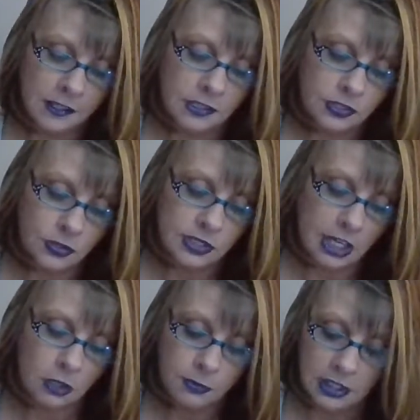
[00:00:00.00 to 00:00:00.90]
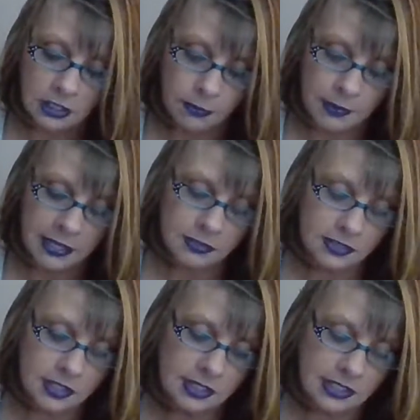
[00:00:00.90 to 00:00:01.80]
So tell me about
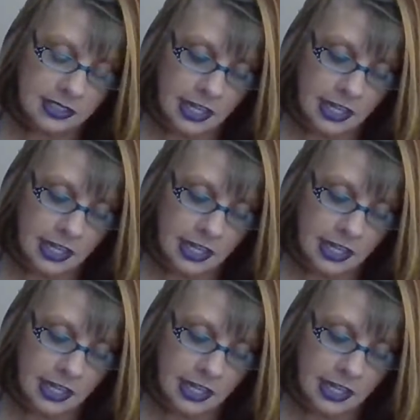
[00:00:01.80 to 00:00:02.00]
this